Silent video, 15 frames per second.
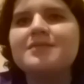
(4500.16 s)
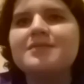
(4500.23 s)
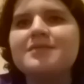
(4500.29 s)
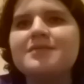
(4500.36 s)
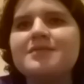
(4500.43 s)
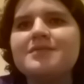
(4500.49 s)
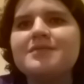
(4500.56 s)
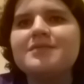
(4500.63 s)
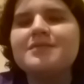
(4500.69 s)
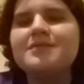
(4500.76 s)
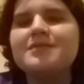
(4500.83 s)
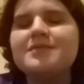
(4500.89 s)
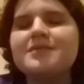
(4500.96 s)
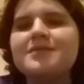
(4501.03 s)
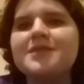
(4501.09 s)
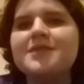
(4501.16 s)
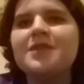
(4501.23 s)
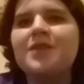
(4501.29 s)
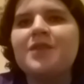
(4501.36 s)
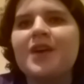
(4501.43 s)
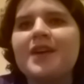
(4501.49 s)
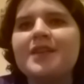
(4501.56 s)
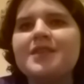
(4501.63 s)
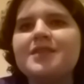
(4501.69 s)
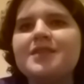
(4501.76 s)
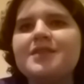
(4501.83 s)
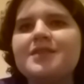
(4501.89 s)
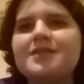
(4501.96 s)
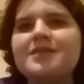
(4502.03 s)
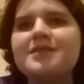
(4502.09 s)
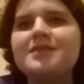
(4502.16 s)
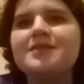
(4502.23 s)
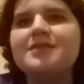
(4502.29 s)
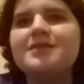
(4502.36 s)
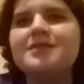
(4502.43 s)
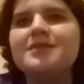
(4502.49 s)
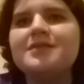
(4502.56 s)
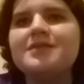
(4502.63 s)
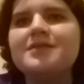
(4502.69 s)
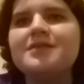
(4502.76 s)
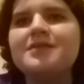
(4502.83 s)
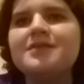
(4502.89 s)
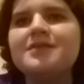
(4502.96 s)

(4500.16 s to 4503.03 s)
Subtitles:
So she met me, and